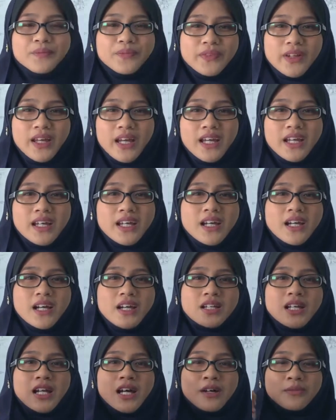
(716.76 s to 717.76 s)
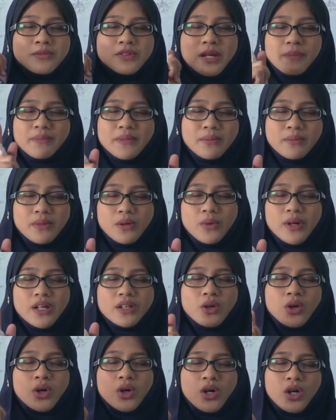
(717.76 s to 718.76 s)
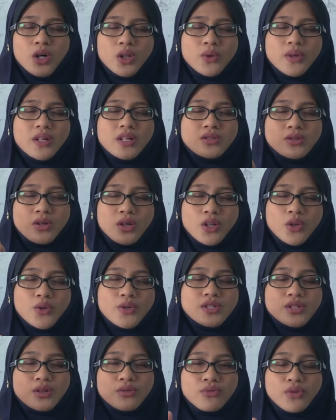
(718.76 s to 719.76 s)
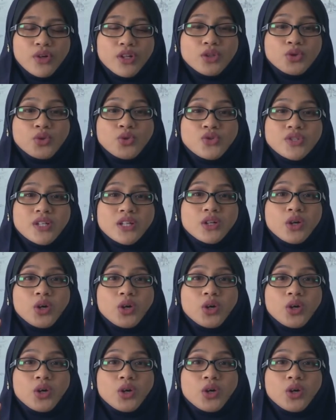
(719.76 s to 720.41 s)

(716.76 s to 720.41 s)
okay. Now, tip number 1, always avoid using